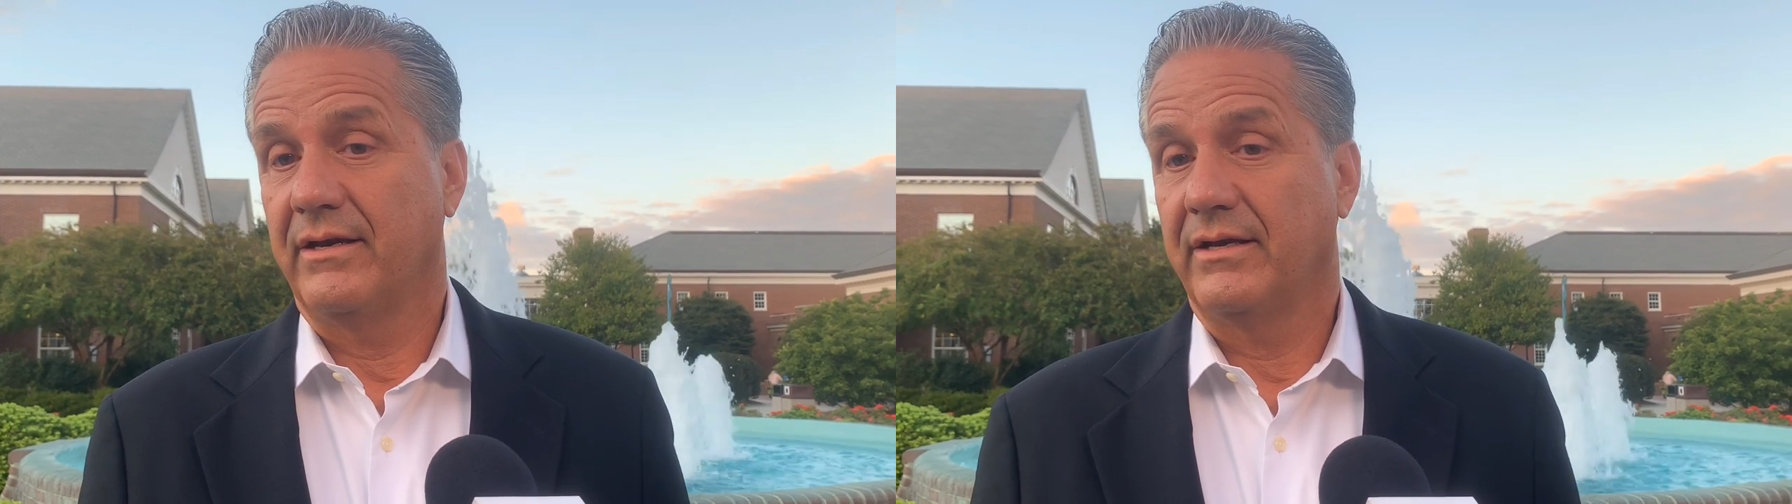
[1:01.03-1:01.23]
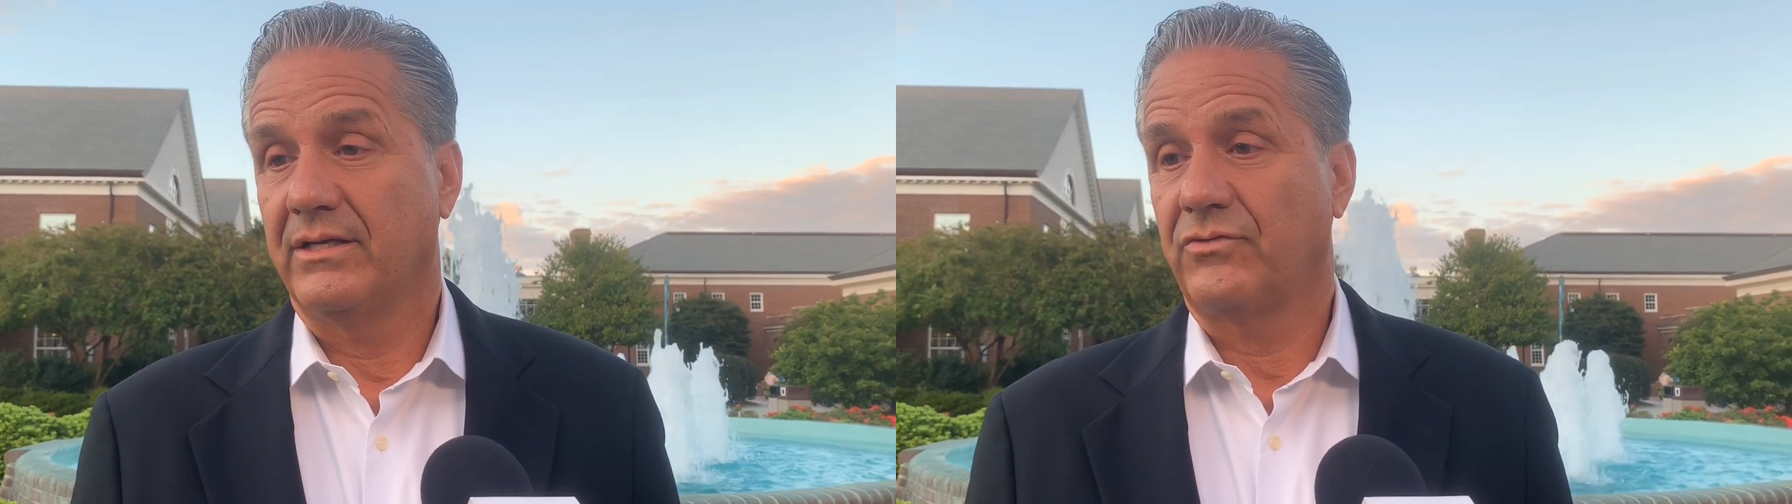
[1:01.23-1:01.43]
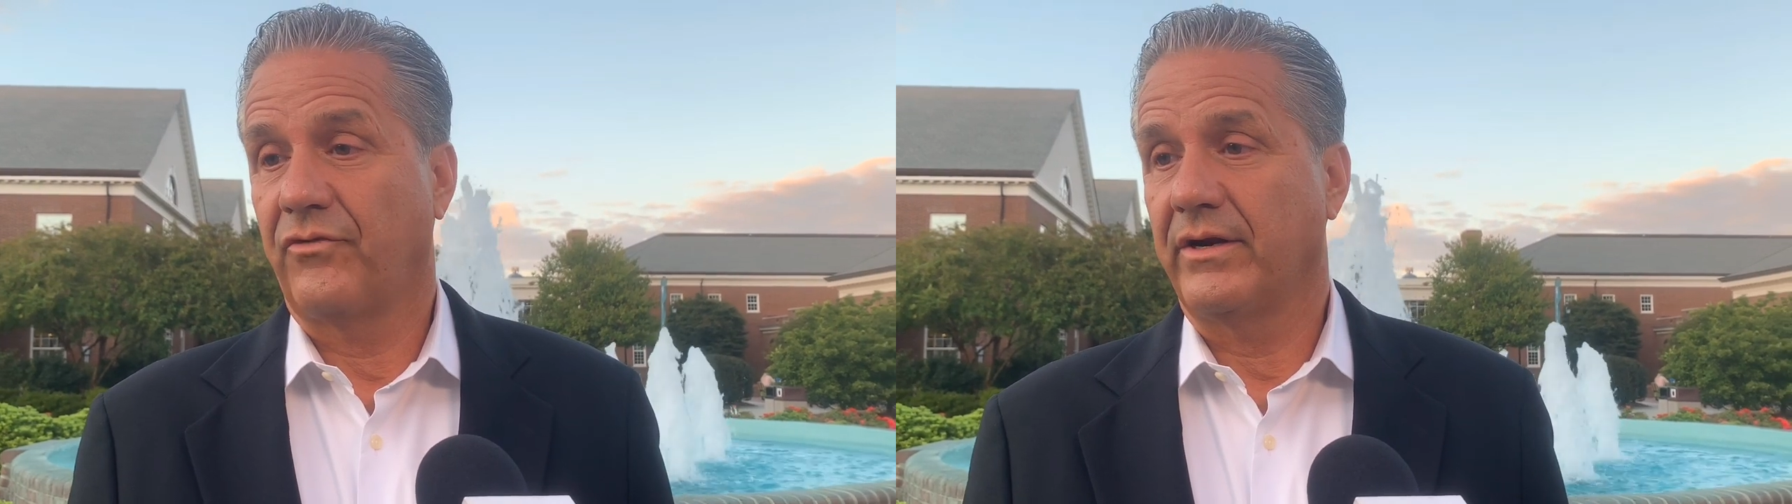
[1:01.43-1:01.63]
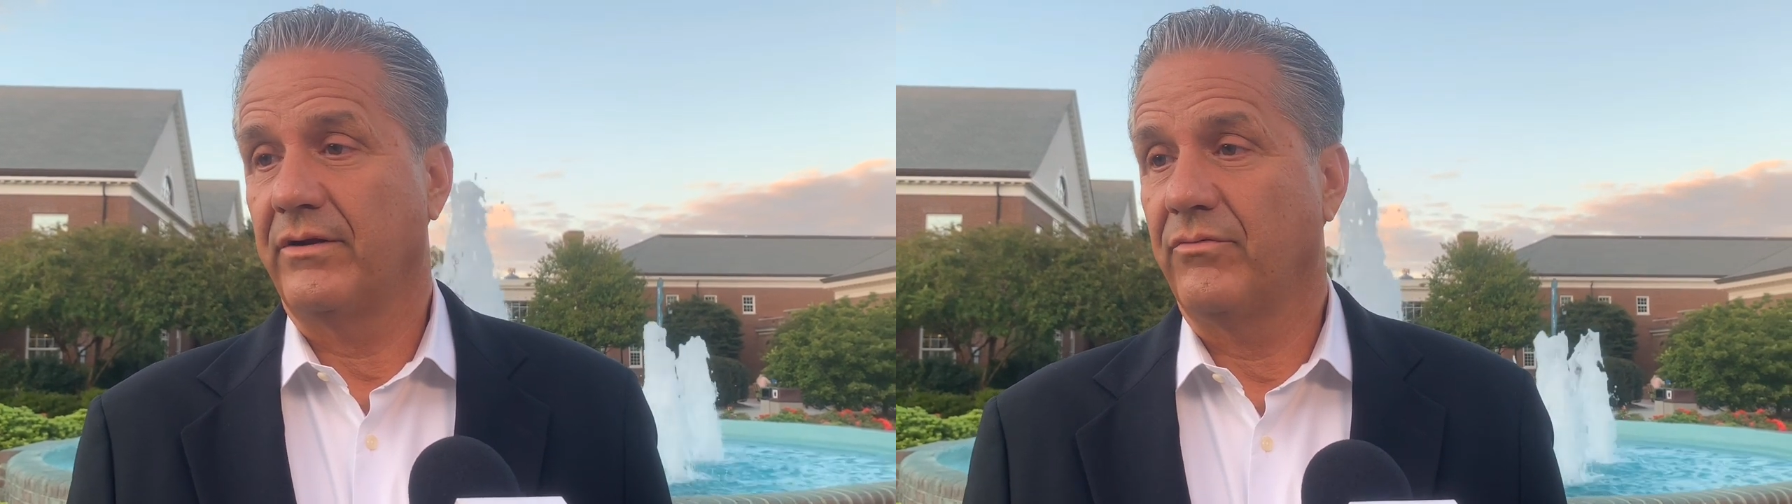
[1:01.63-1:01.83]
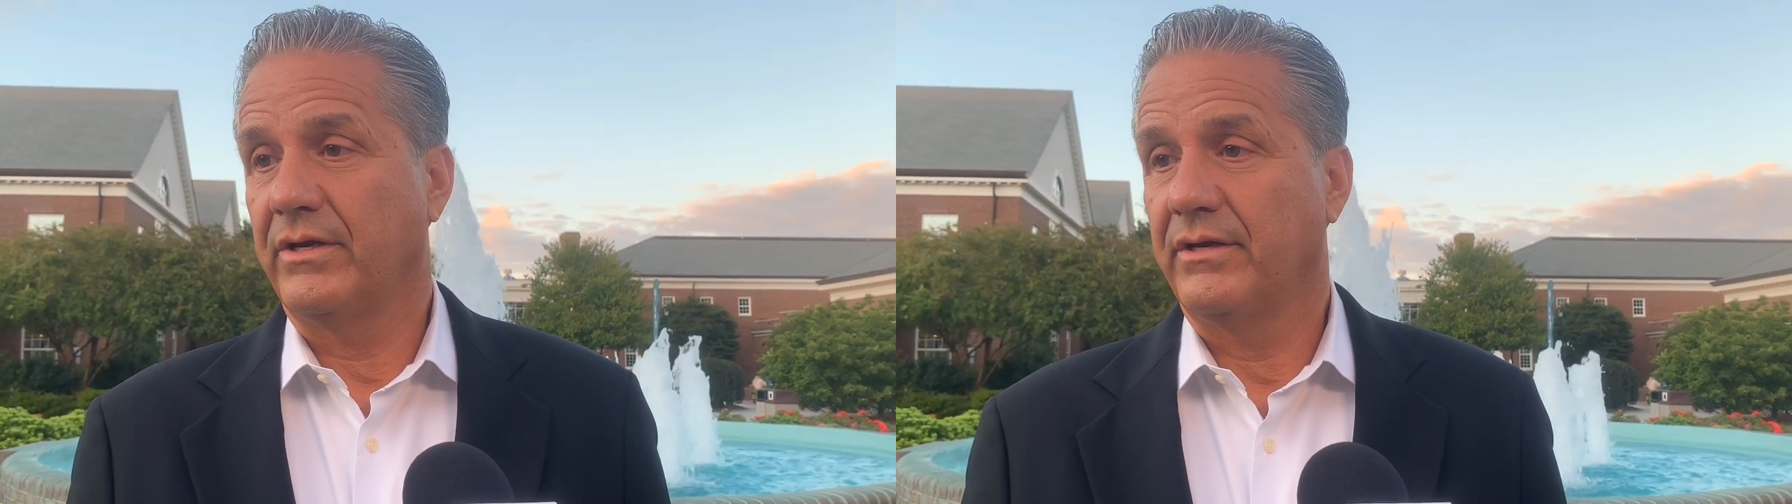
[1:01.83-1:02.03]
uh, it's funny,
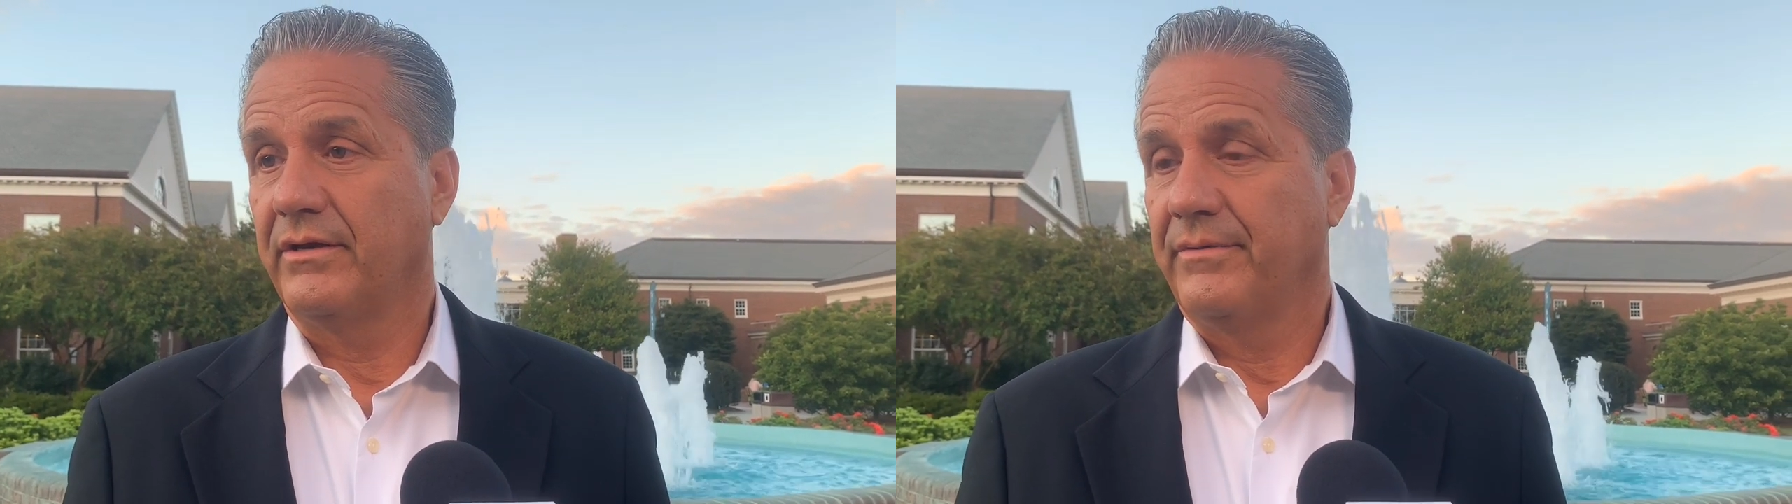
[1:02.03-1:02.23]
when